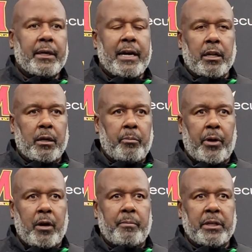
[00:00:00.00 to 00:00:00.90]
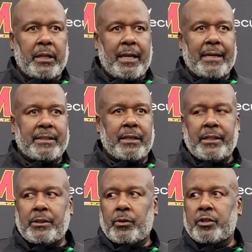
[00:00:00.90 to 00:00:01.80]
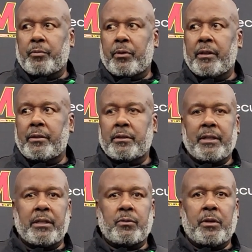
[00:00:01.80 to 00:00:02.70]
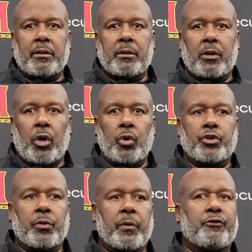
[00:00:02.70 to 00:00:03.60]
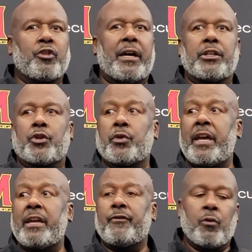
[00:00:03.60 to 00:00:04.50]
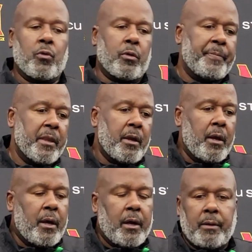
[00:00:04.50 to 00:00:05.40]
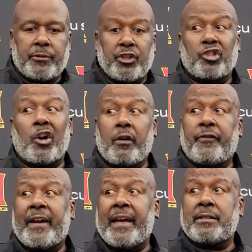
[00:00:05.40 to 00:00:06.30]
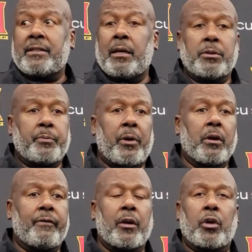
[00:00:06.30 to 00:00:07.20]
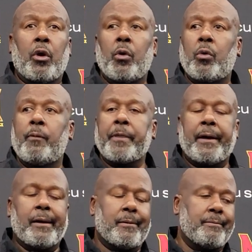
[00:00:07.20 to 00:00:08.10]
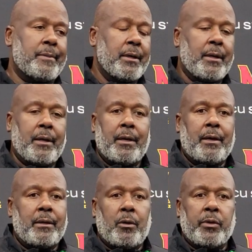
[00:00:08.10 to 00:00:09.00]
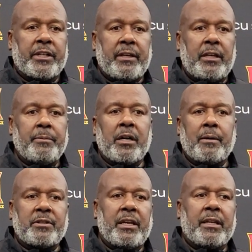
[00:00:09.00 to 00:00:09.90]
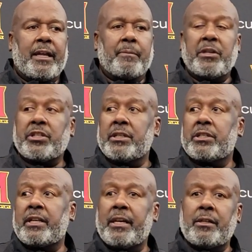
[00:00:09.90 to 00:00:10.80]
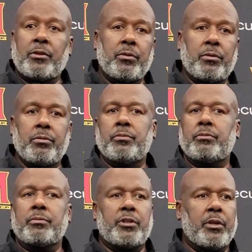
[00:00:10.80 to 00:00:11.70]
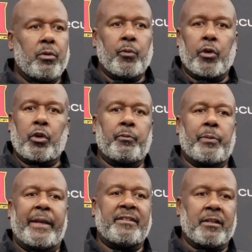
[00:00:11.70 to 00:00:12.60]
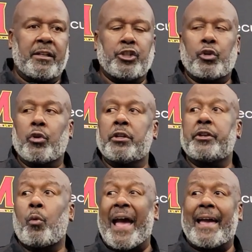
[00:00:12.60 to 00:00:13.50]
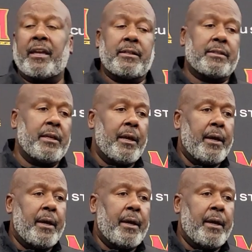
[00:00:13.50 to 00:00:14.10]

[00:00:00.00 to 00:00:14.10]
kind of compartmentalize and lean on his brothers, and that's what the culture we've tried to create for him. To start fast, that was part of our goal. You know, when a team comes in like Michigan State, who, you know, were basically circling the wagons,